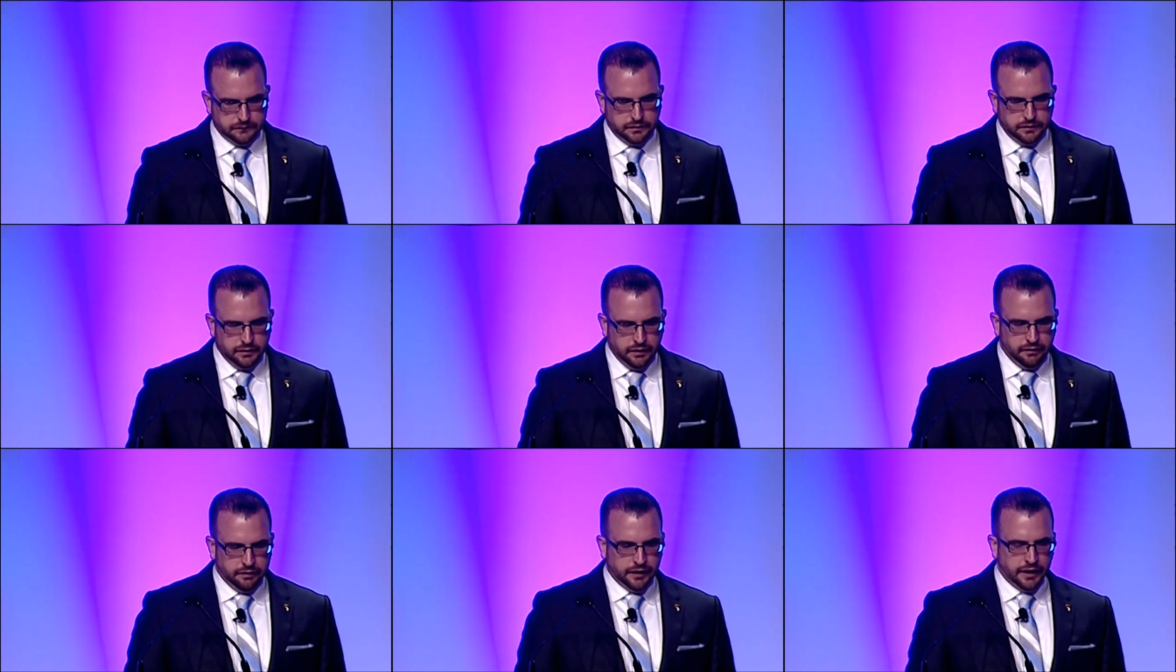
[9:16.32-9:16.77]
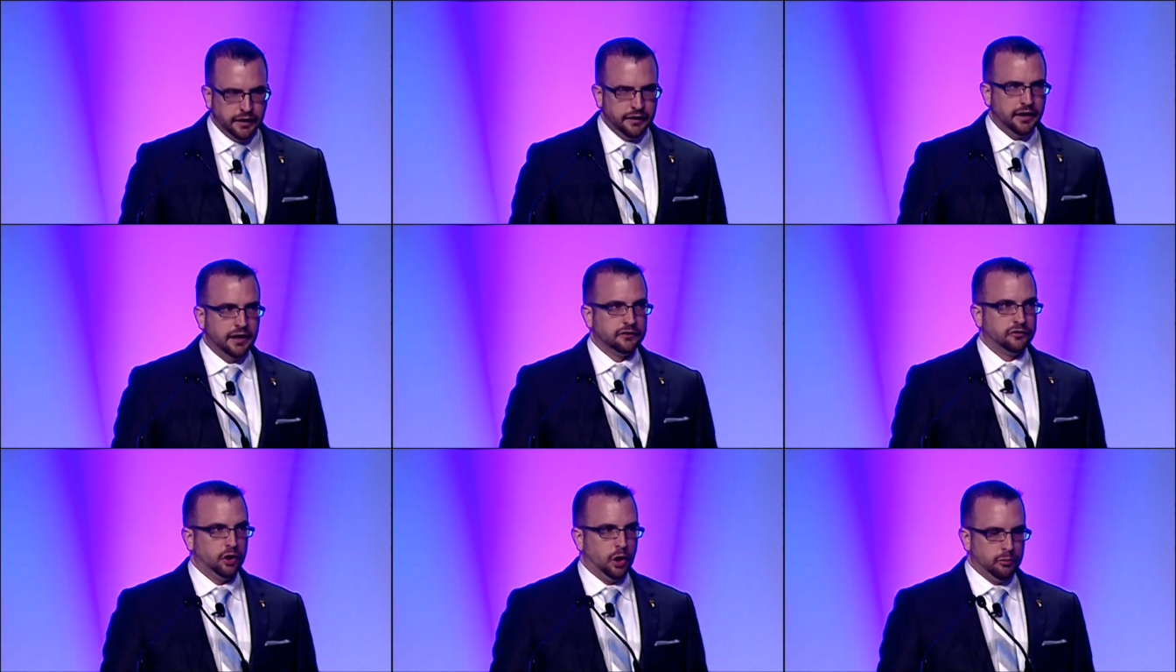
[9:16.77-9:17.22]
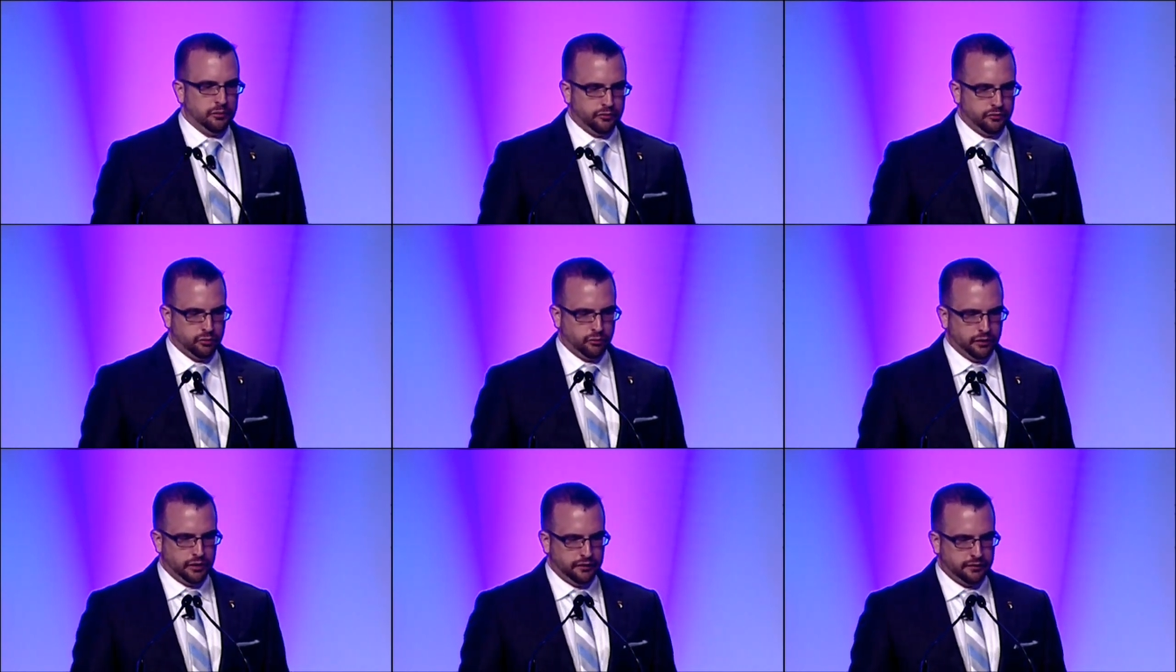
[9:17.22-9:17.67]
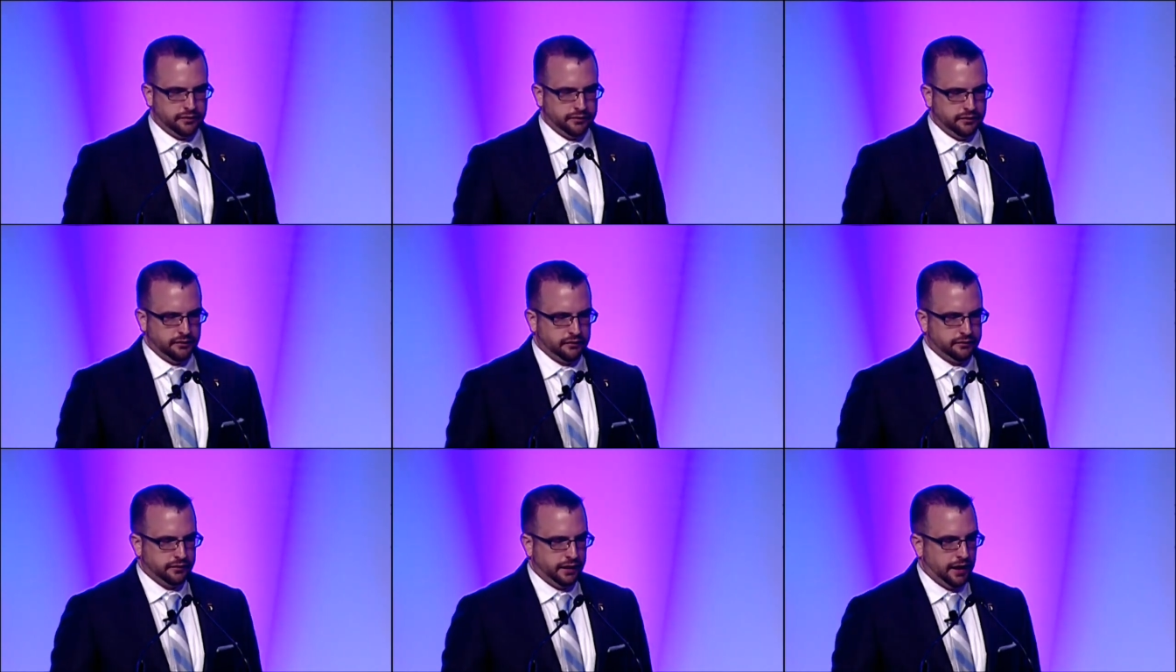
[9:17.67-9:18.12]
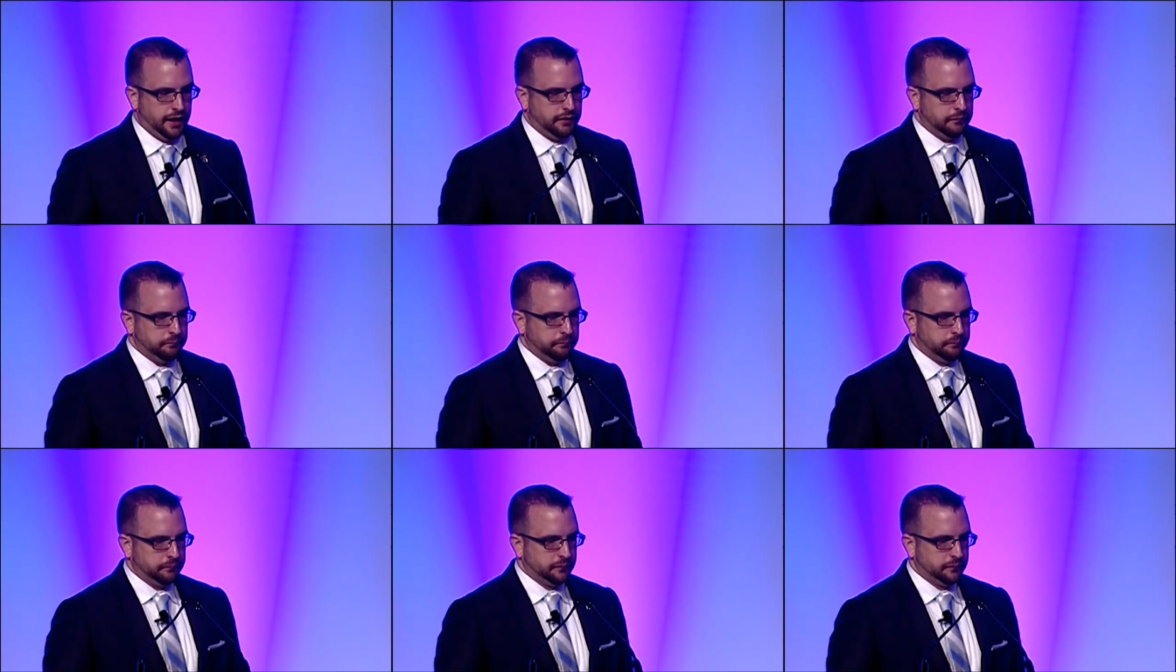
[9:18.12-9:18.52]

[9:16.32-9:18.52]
Then in October of 2010,